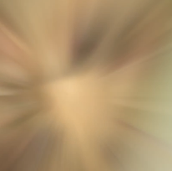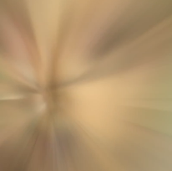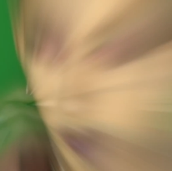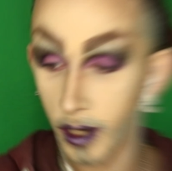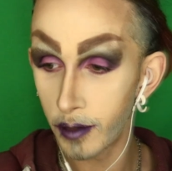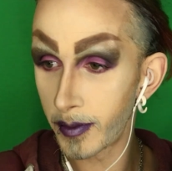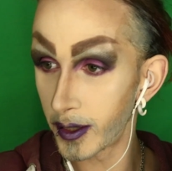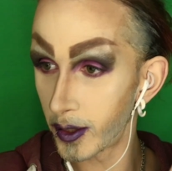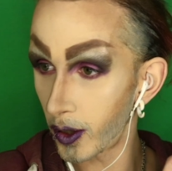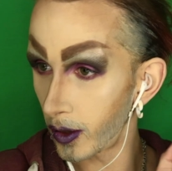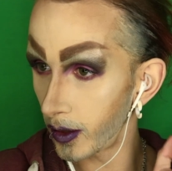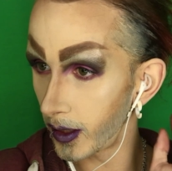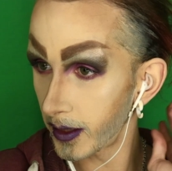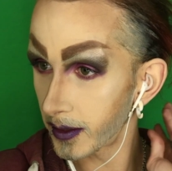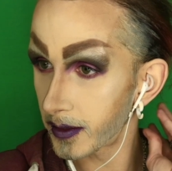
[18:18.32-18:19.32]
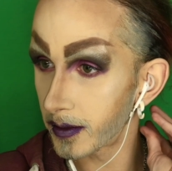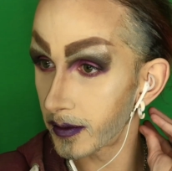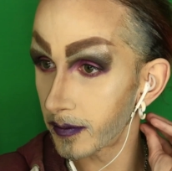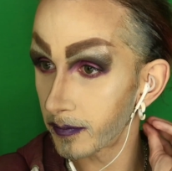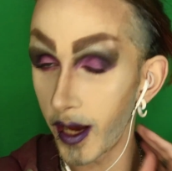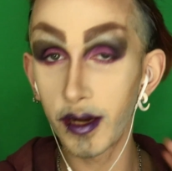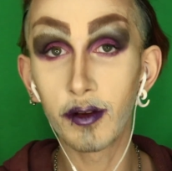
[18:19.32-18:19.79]
Now, my
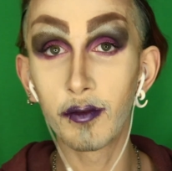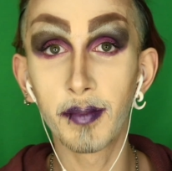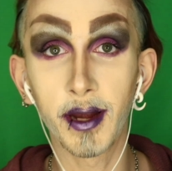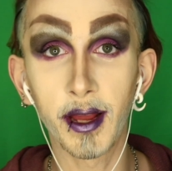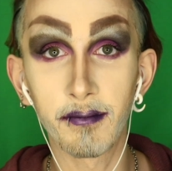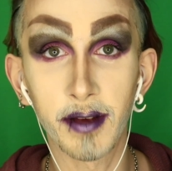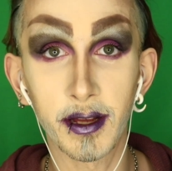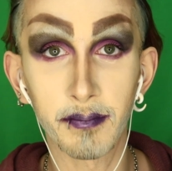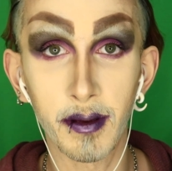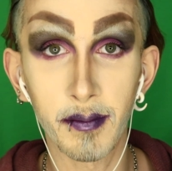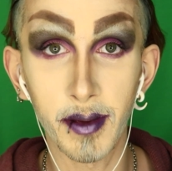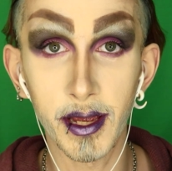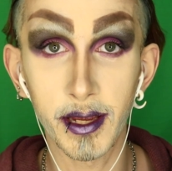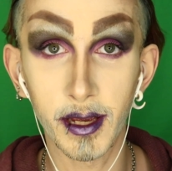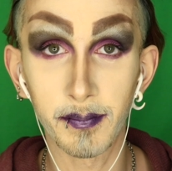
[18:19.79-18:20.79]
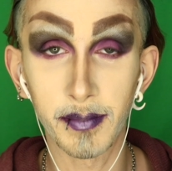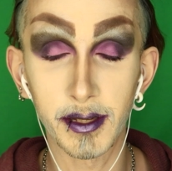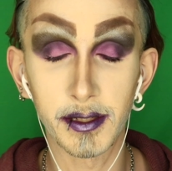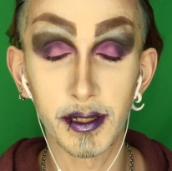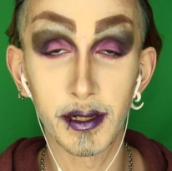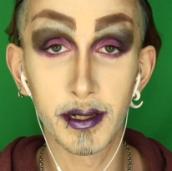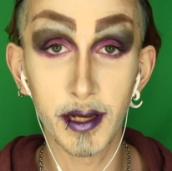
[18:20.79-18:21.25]
darlings, I do believe that my makeup
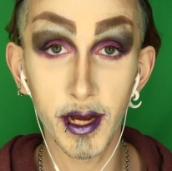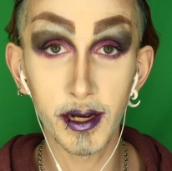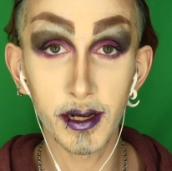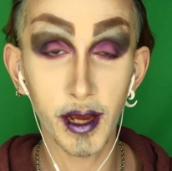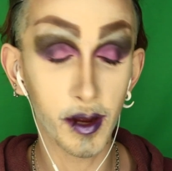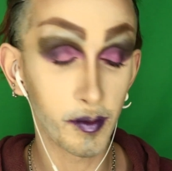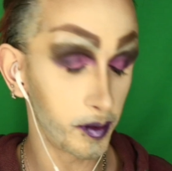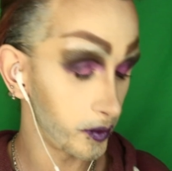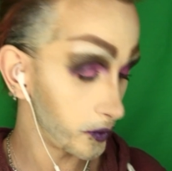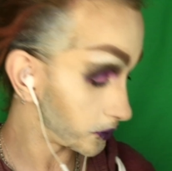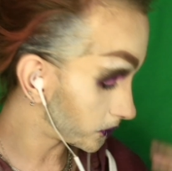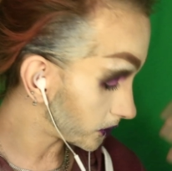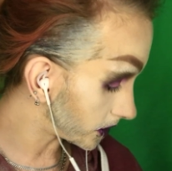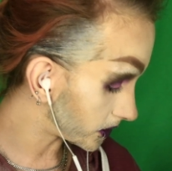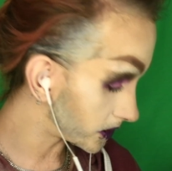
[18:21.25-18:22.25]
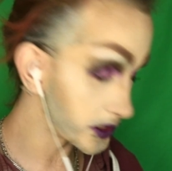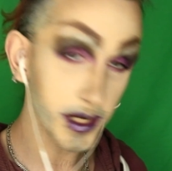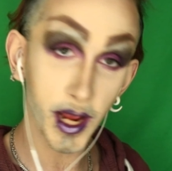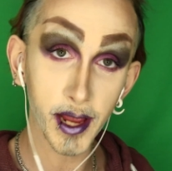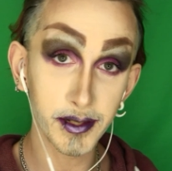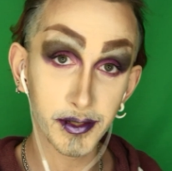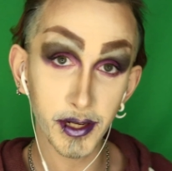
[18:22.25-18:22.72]
is done. I will just
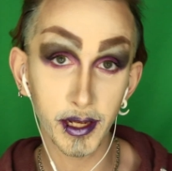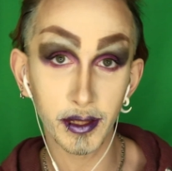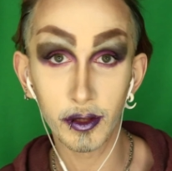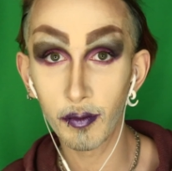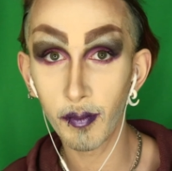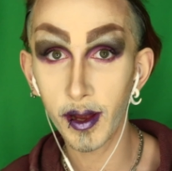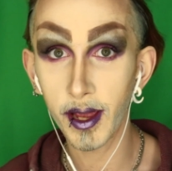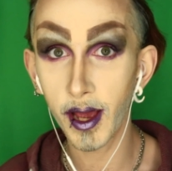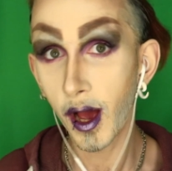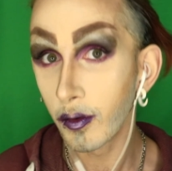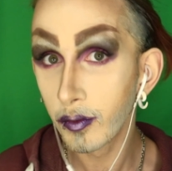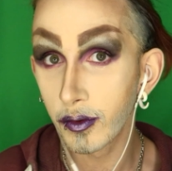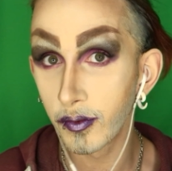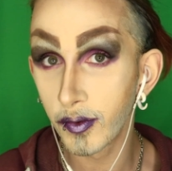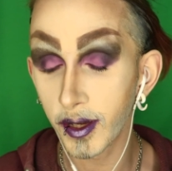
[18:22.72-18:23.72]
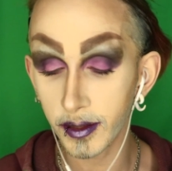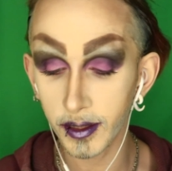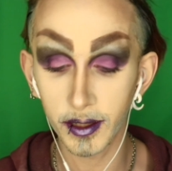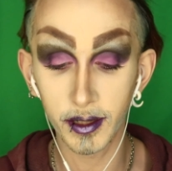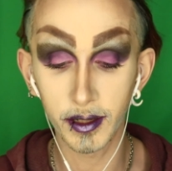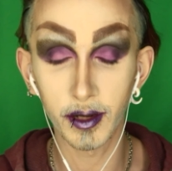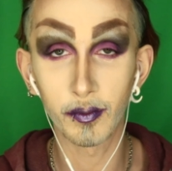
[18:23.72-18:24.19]
change into my outfit
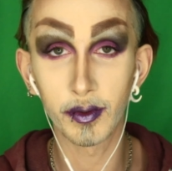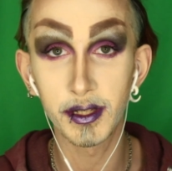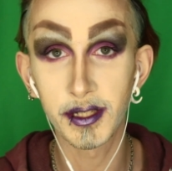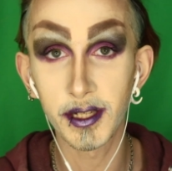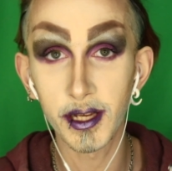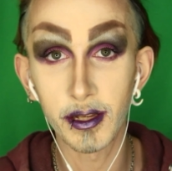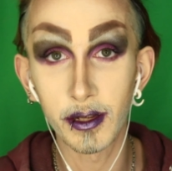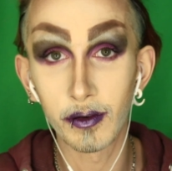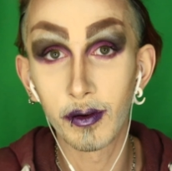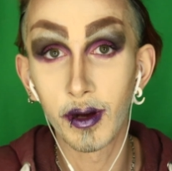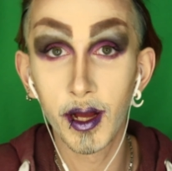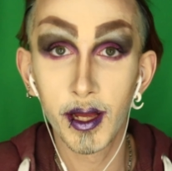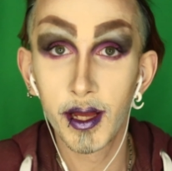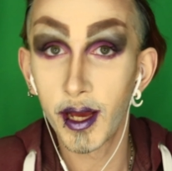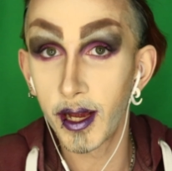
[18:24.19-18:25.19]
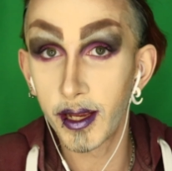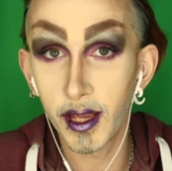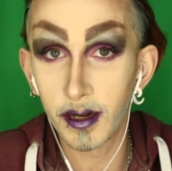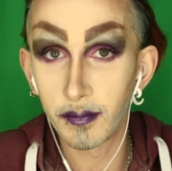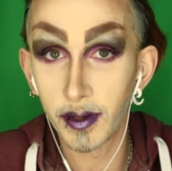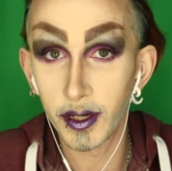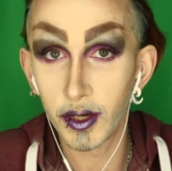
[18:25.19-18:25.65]
and then I will see you
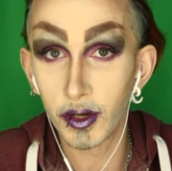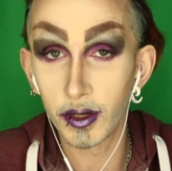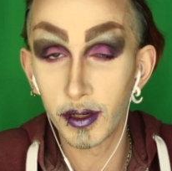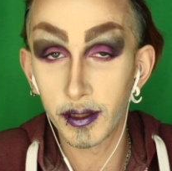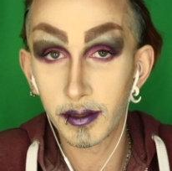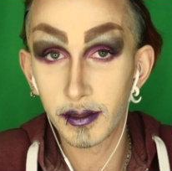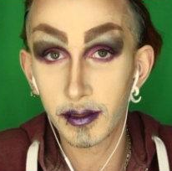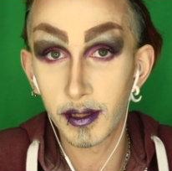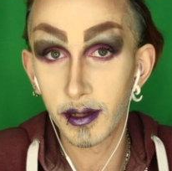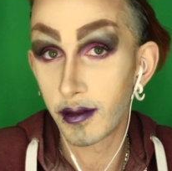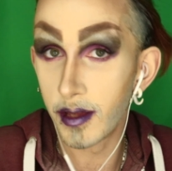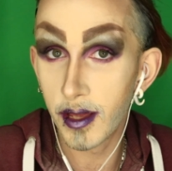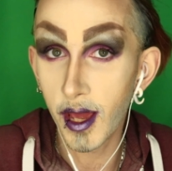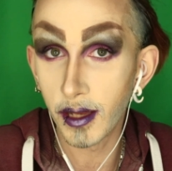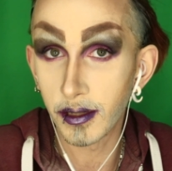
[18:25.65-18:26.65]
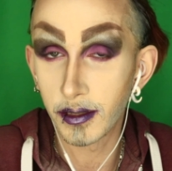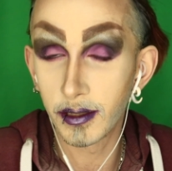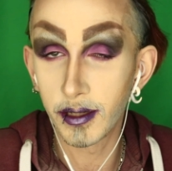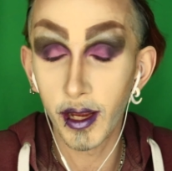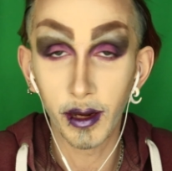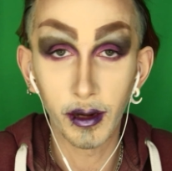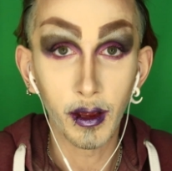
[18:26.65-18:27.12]
again, my darlings. Yes,
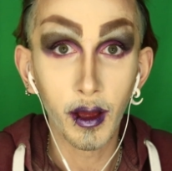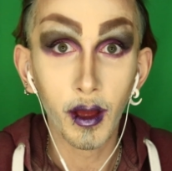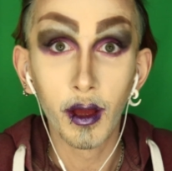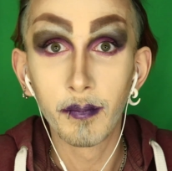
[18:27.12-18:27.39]
indeed.